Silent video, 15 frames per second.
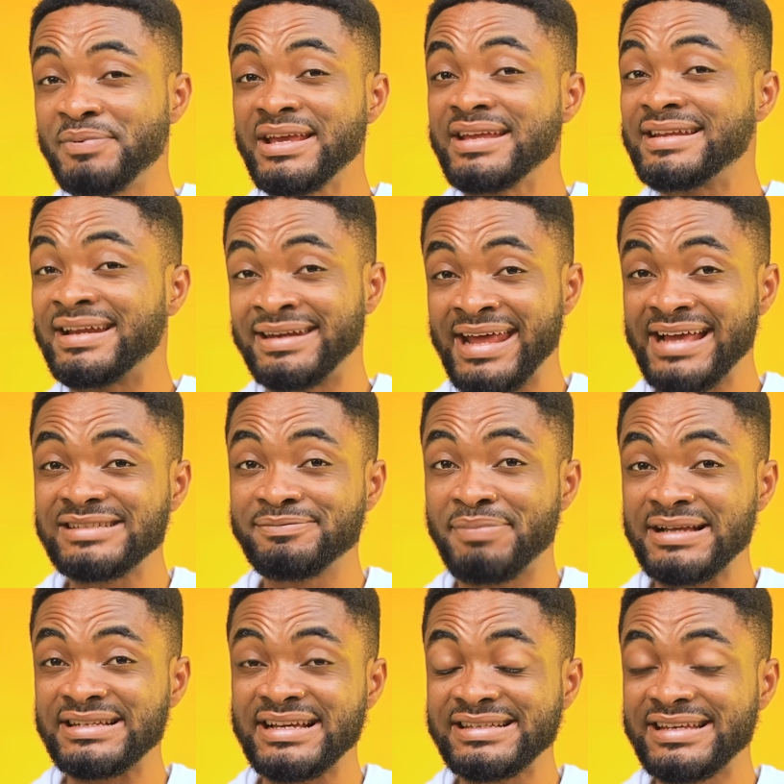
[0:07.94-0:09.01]
be the next
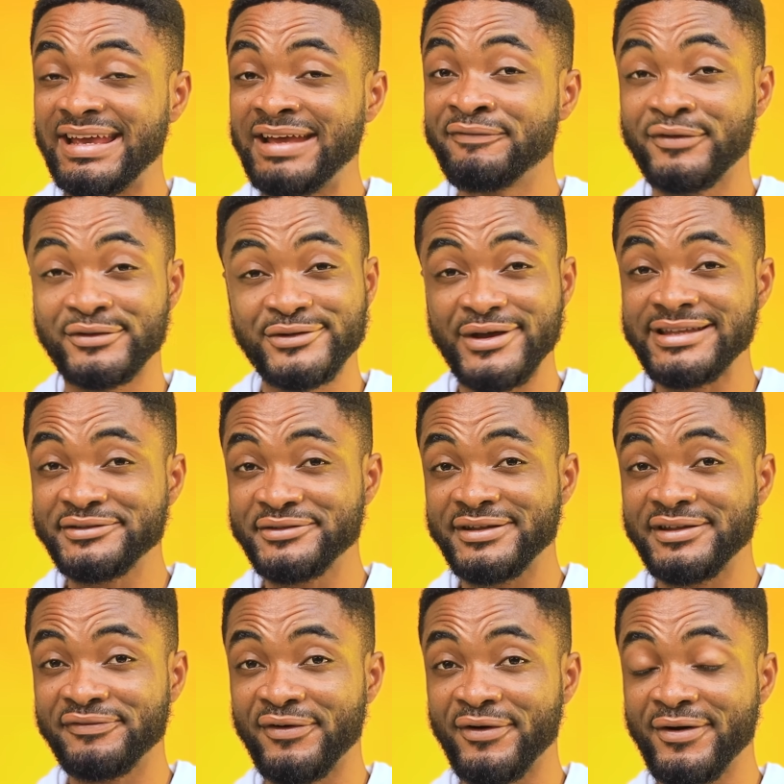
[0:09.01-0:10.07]
budget king for
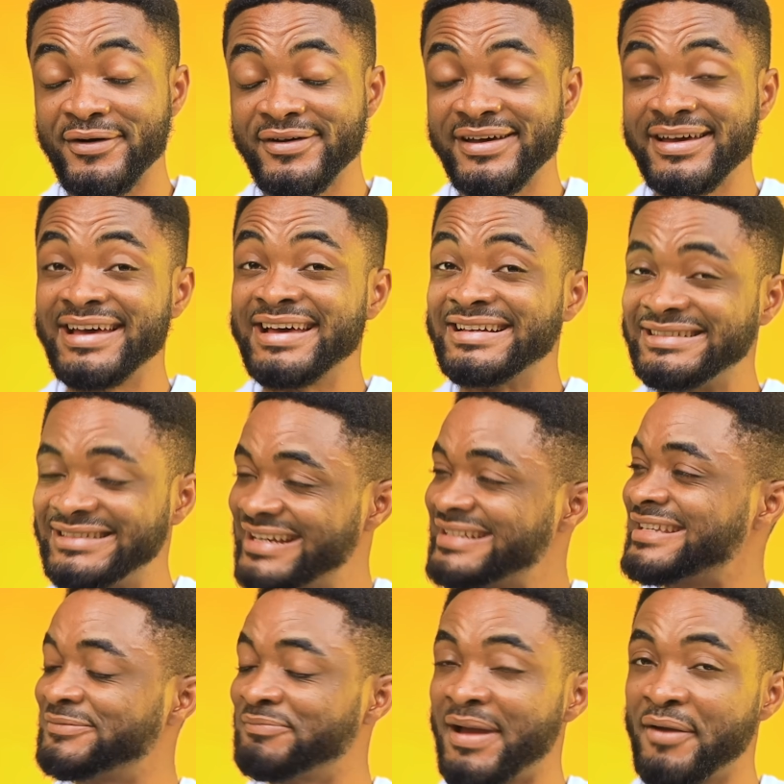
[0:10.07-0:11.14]
2024? This
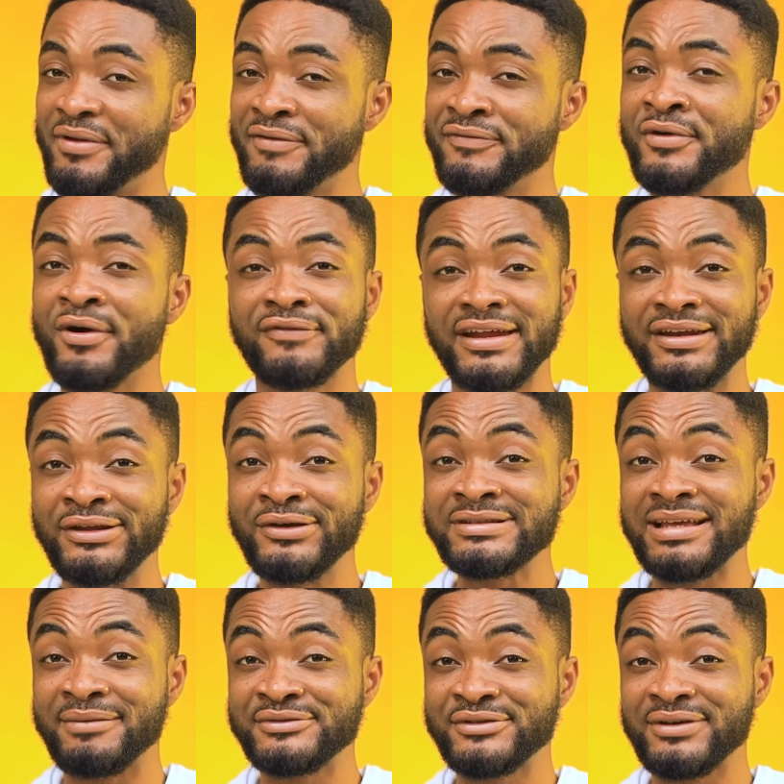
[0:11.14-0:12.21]
is my review of the new
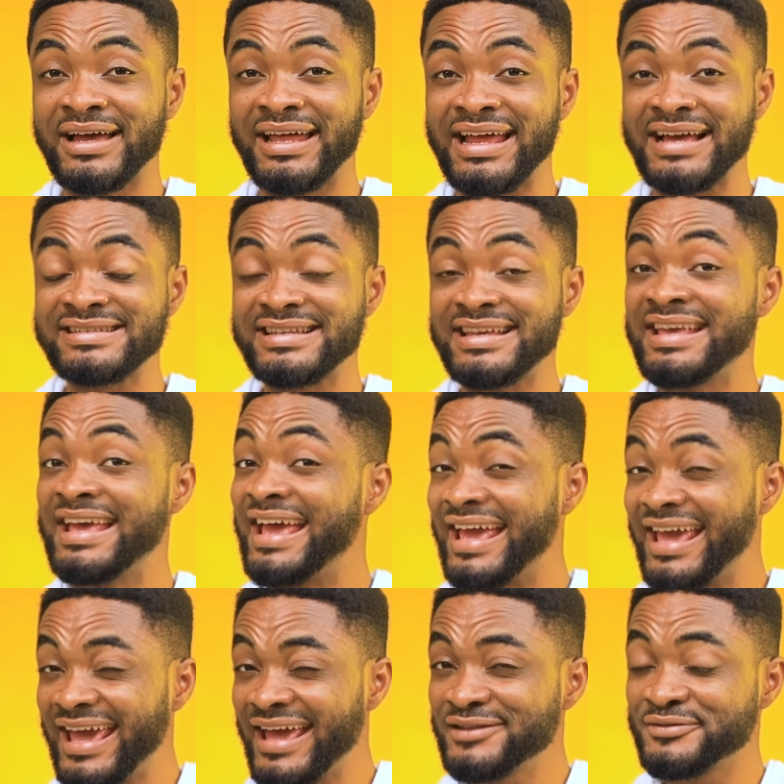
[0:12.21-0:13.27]
Samsung Galaxy
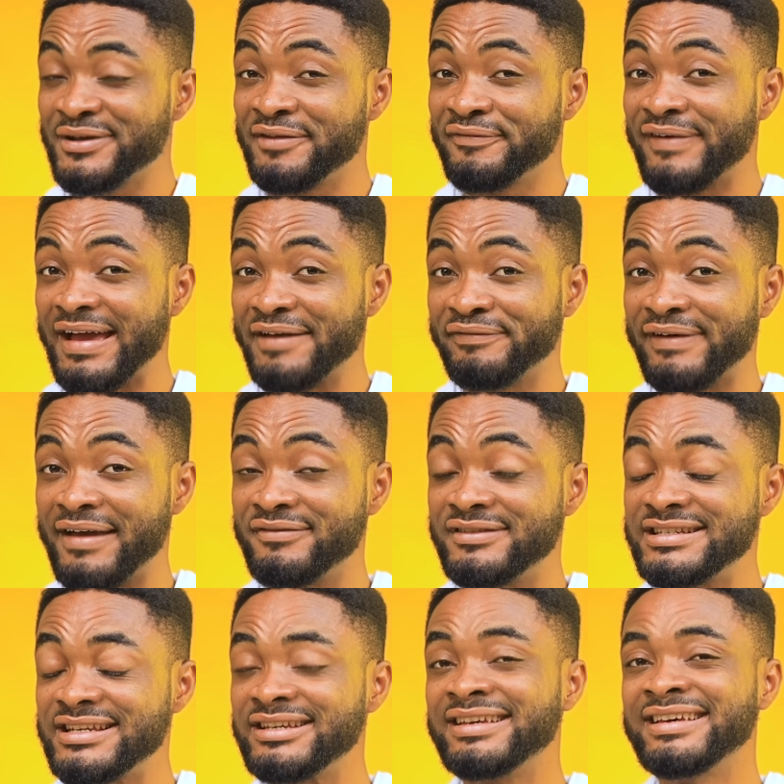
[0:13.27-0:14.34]
A25
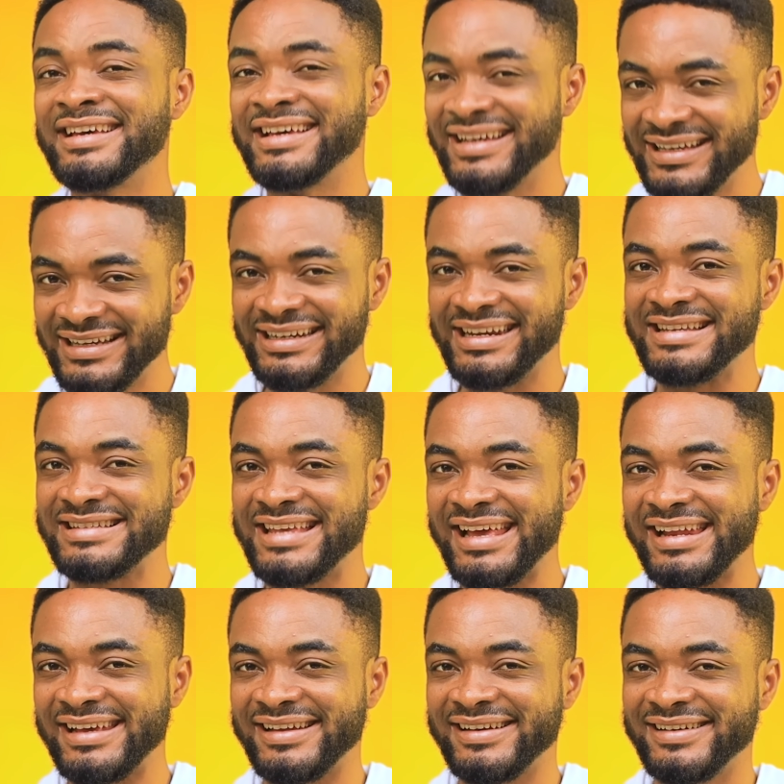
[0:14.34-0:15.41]
5G. Let's get it.